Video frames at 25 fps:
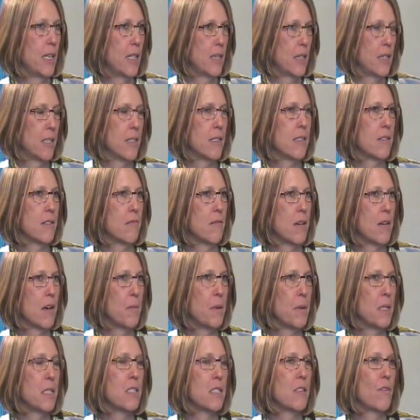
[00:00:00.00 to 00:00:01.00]
in the
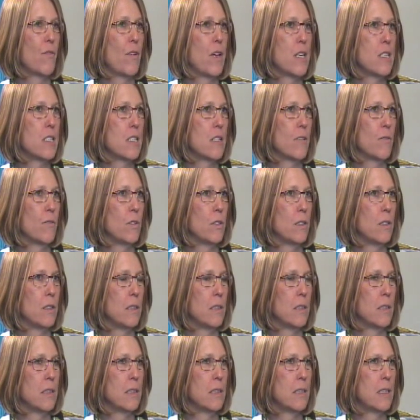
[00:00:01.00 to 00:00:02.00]
ceramics
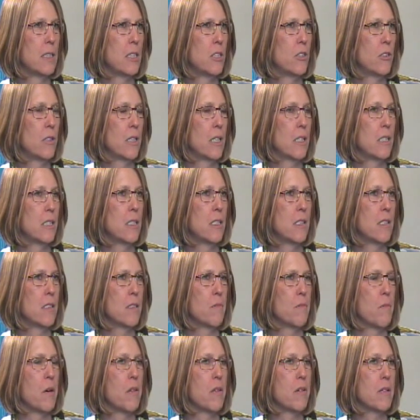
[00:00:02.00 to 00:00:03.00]
festival. Did you get to do
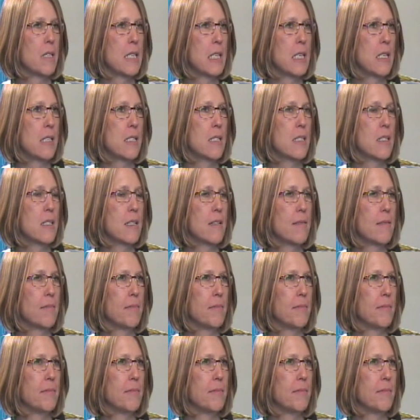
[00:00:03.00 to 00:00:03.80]
some other things